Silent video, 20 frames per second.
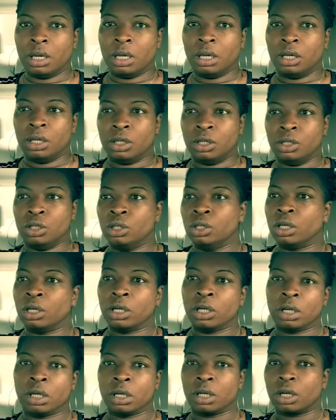
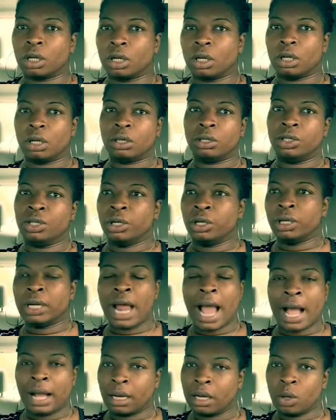you're
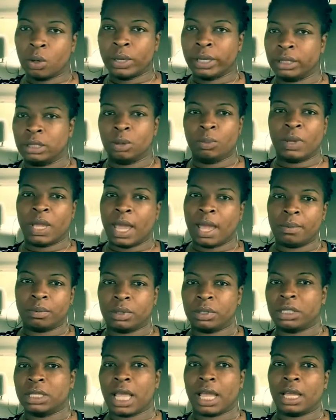not going to be able
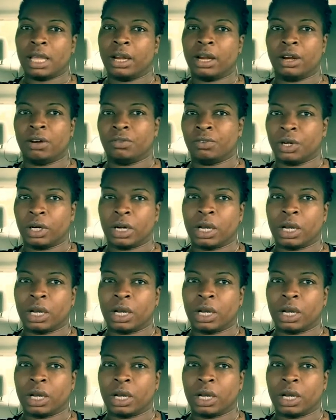to take care of your